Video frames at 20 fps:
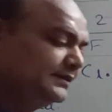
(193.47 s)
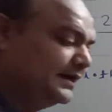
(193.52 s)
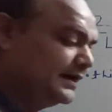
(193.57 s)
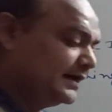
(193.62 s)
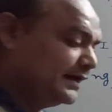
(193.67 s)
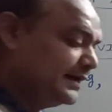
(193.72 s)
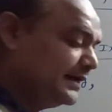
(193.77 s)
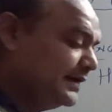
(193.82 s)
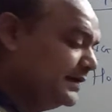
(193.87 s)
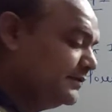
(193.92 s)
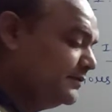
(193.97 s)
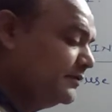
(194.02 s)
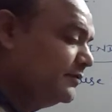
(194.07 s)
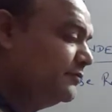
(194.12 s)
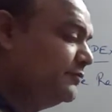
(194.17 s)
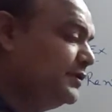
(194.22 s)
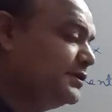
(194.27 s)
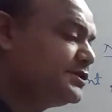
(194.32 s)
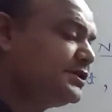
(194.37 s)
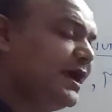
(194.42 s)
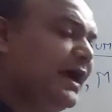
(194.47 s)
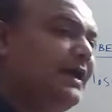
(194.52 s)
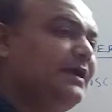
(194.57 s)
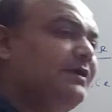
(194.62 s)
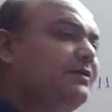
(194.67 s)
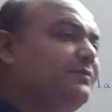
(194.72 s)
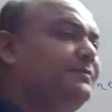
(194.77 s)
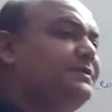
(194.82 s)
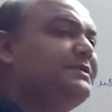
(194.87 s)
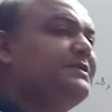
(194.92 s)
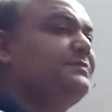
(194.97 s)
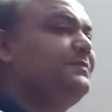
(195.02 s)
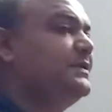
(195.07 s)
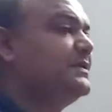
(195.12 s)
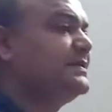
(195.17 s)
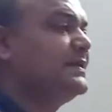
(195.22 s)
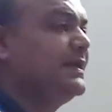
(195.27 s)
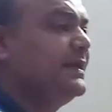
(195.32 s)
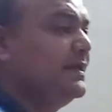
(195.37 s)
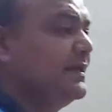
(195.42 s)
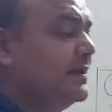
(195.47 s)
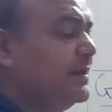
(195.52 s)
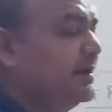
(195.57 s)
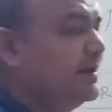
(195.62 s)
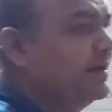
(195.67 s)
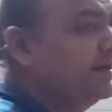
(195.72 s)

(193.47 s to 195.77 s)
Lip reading: that which item is missing?